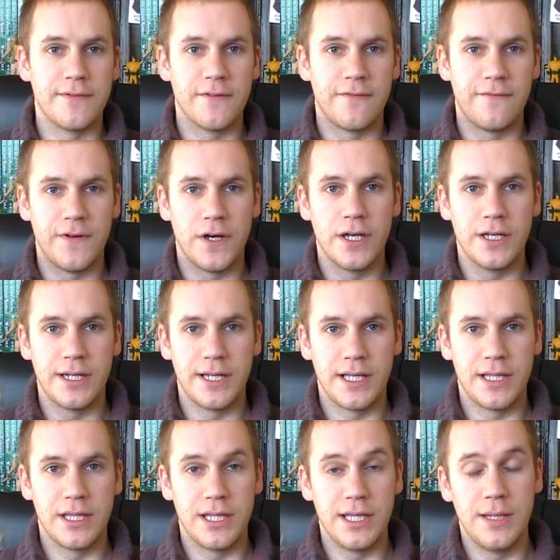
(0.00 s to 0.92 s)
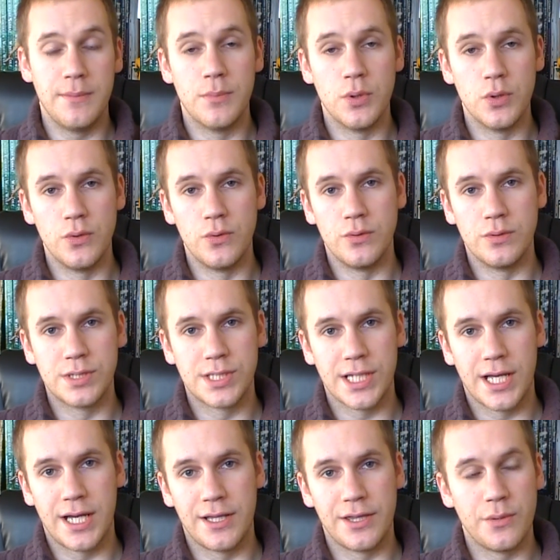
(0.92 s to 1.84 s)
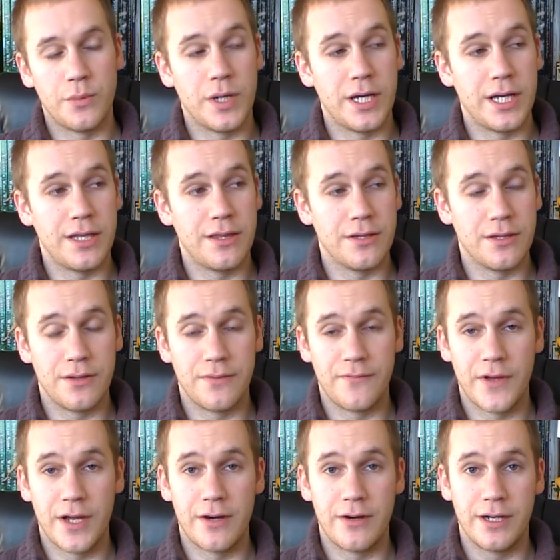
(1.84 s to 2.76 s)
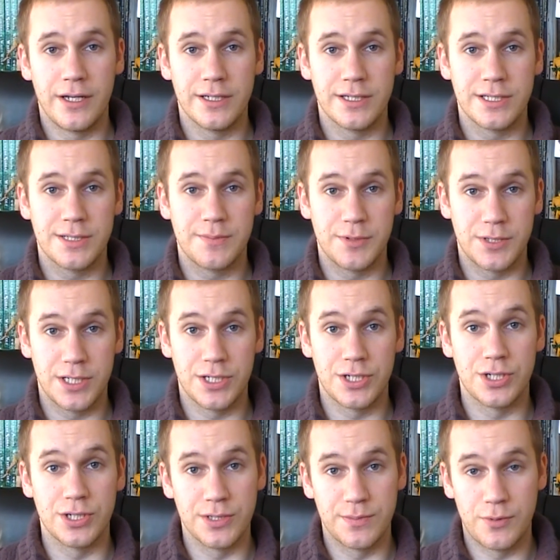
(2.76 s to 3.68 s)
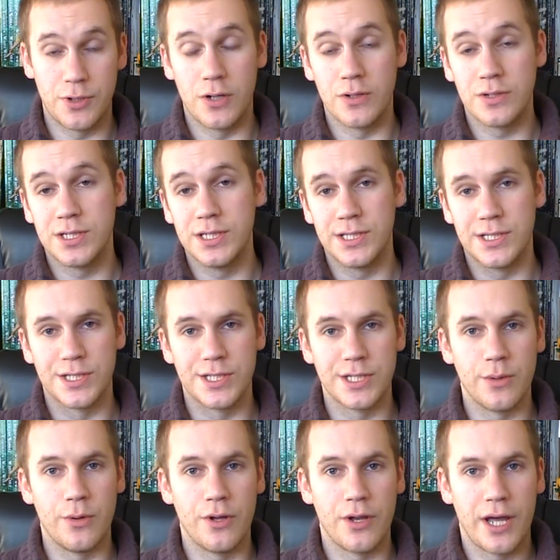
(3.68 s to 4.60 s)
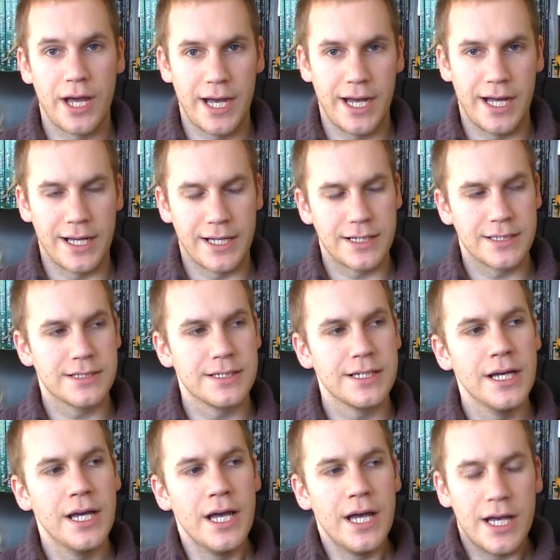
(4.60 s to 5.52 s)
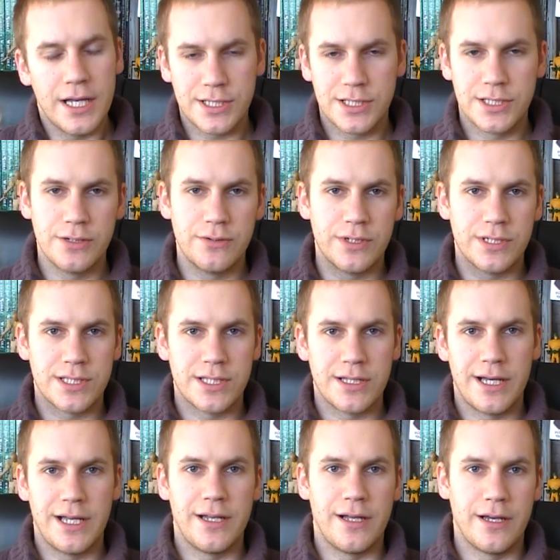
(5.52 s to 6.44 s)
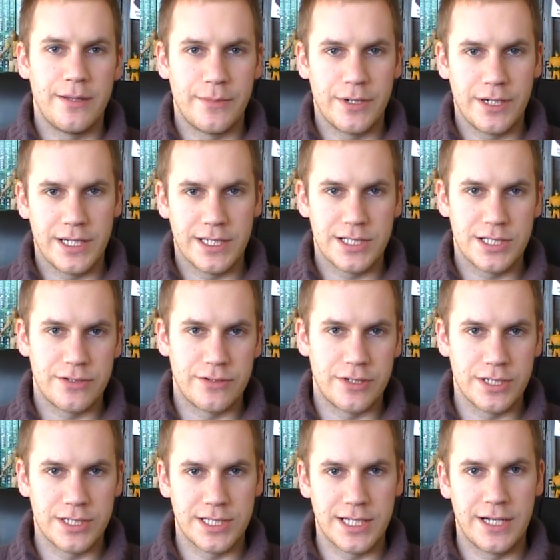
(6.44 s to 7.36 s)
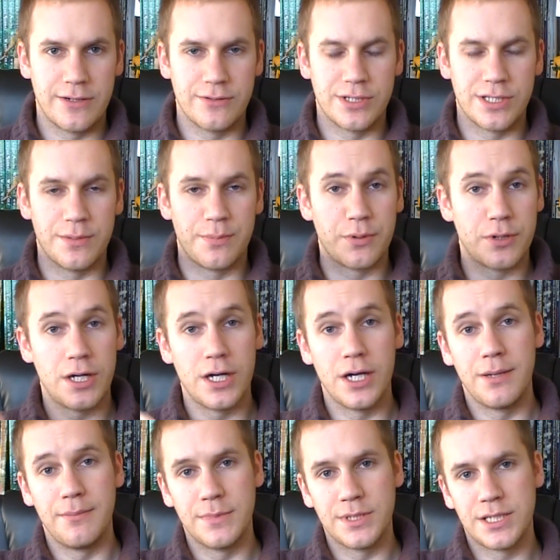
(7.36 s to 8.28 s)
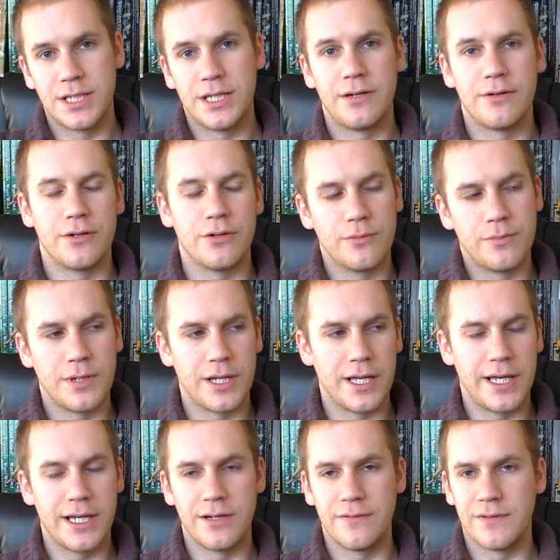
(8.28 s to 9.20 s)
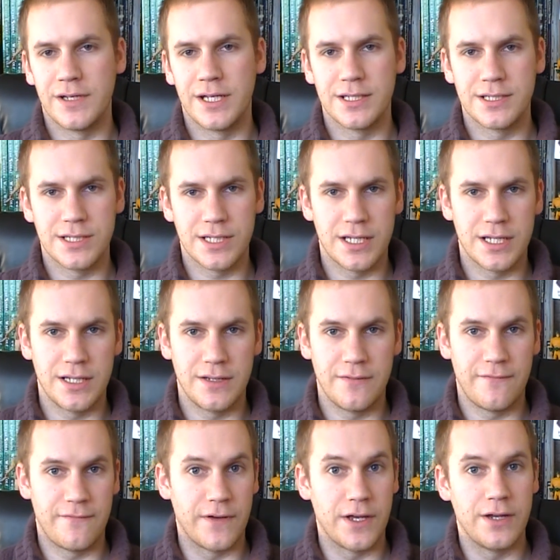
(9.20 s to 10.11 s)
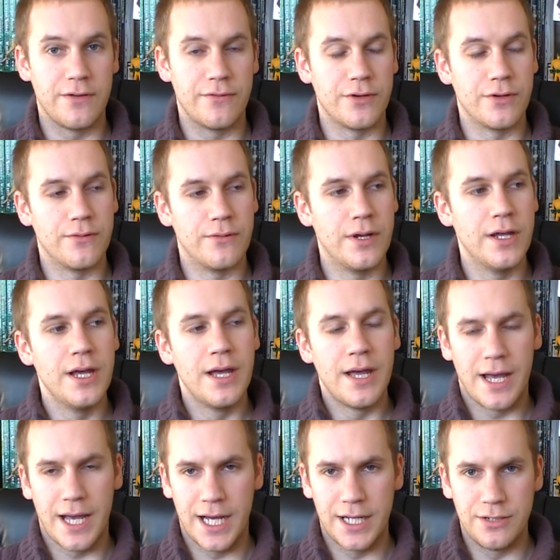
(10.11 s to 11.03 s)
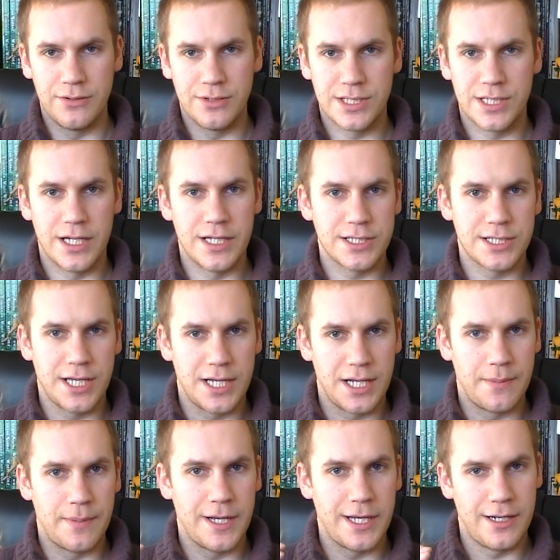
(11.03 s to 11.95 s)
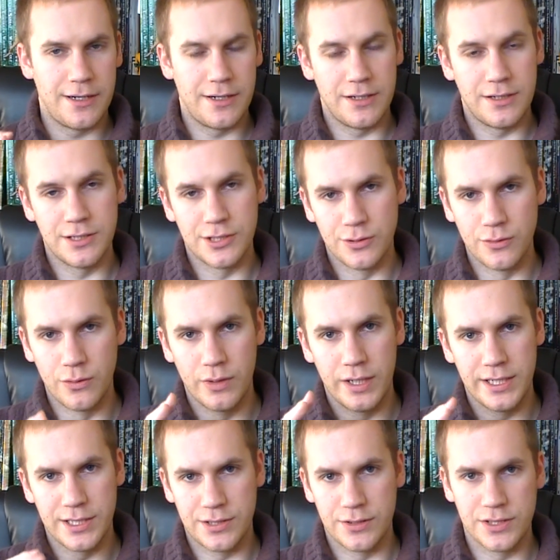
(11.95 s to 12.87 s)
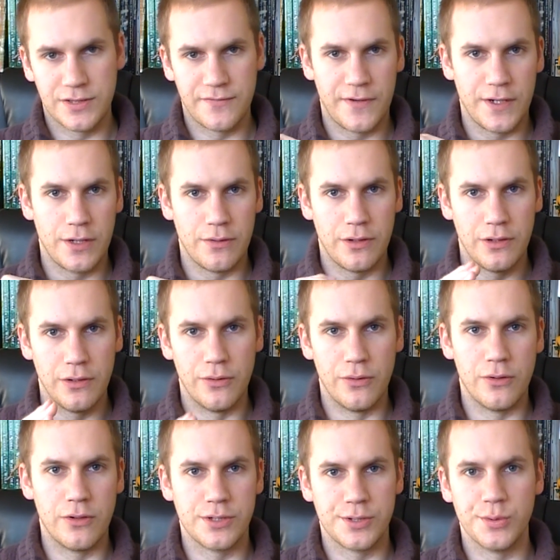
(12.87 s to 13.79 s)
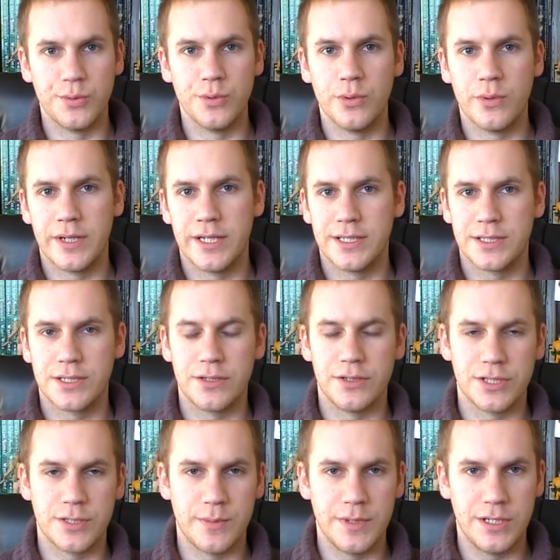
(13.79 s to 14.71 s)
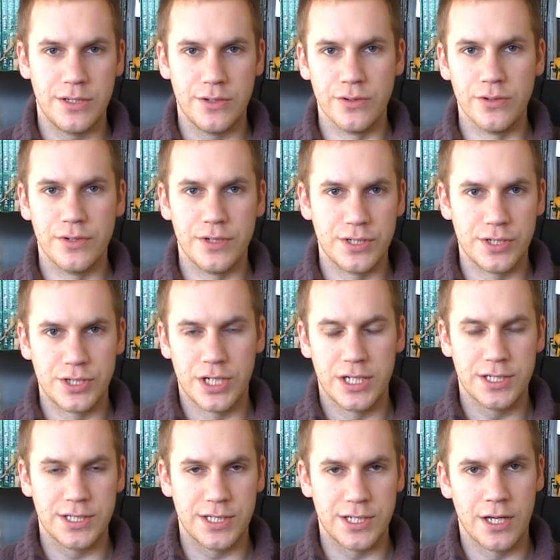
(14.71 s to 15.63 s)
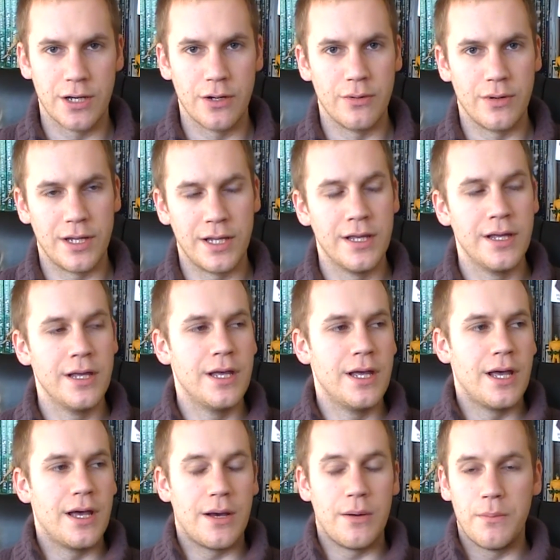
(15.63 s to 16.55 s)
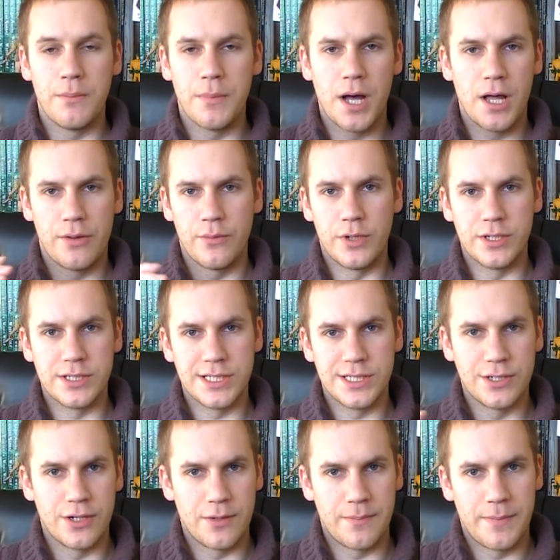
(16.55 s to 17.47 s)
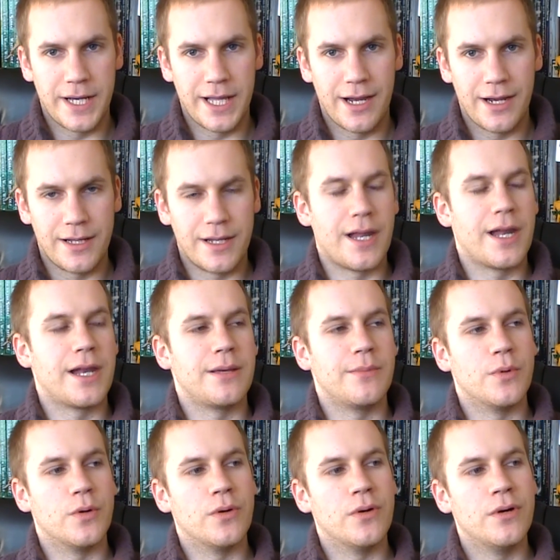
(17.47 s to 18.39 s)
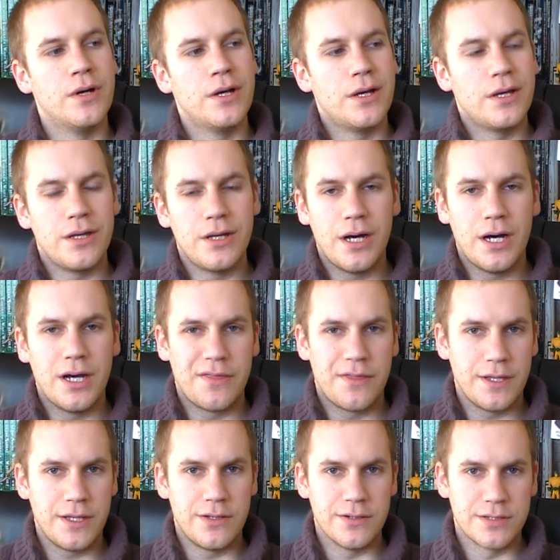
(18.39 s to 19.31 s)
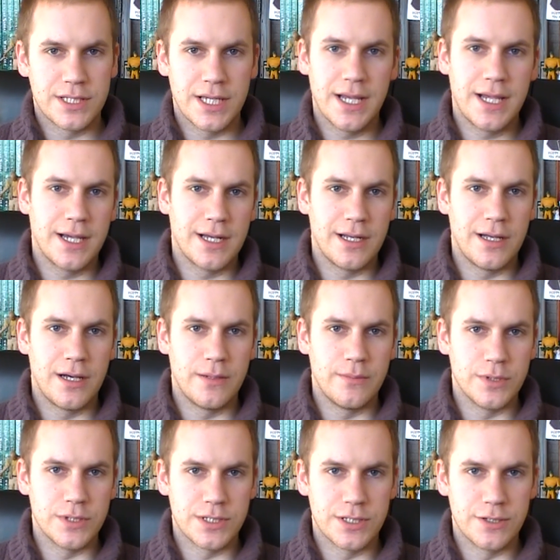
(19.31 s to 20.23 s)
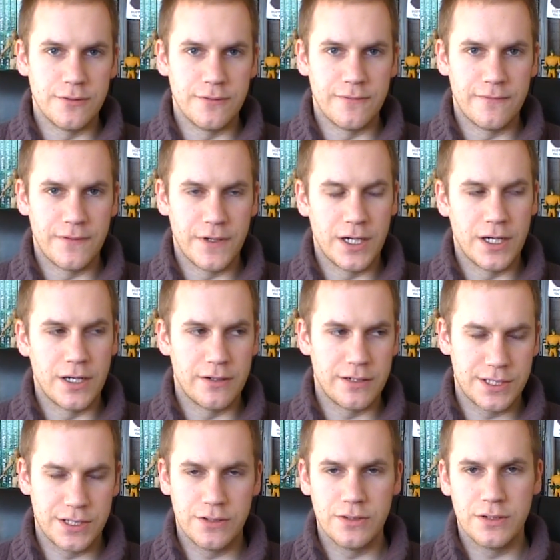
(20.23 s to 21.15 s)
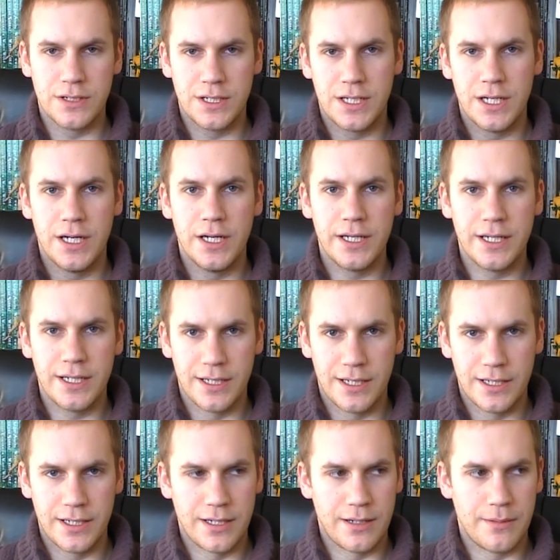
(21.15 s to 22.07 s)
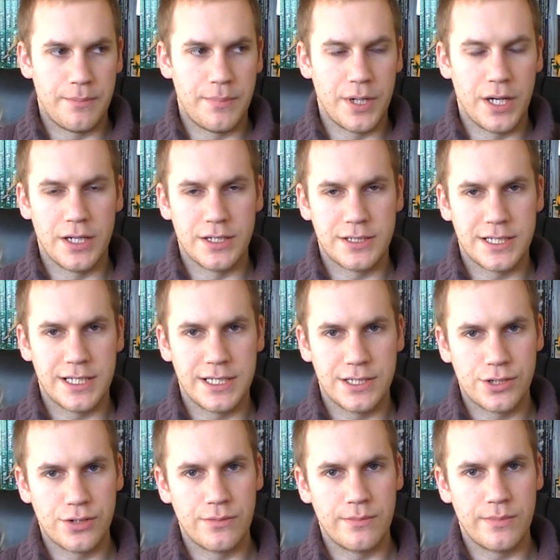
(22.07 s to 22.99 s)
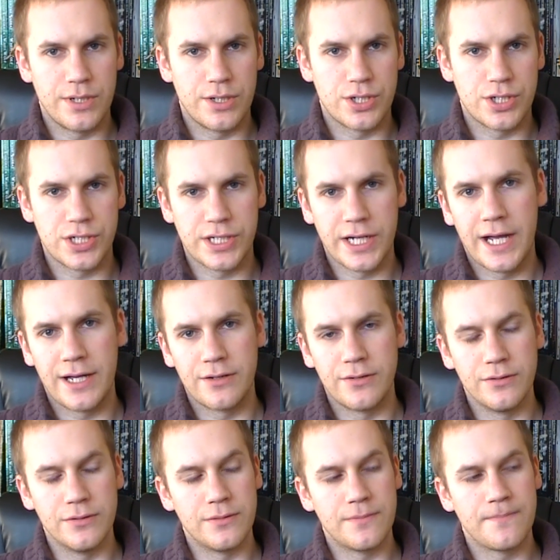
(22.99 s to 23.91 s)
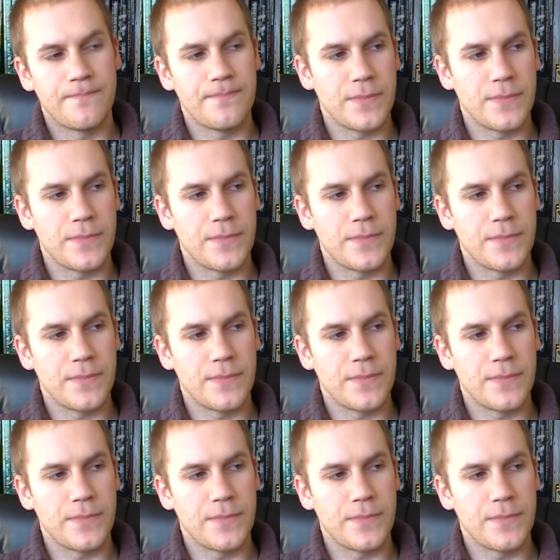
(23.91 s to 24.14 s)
of defining the moods and the way that various petitioners, proxies and so on act. As soon as that alignment gets thrust down to the prime material plane of, let's say, Faerun, and you start saying a paladin has always got to follow the law, has always got to be good and just and holy, otherwise he's not a paladin anymore, I think you're taking alignment too far. It's a good guideline, but it shouldn't be a shackle